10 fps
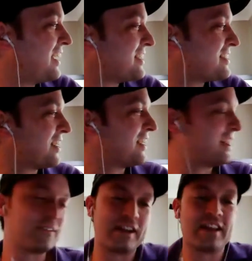So
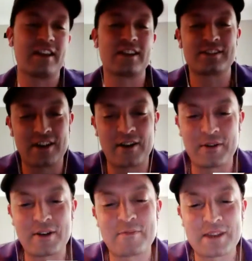it's funny because I would
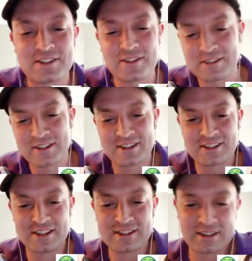have picked you as a
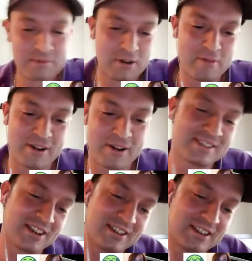CSS preprocessor
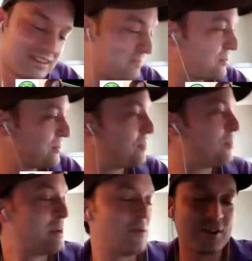
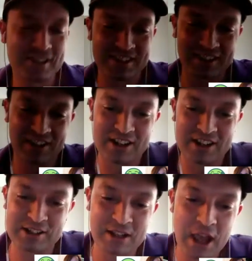guy just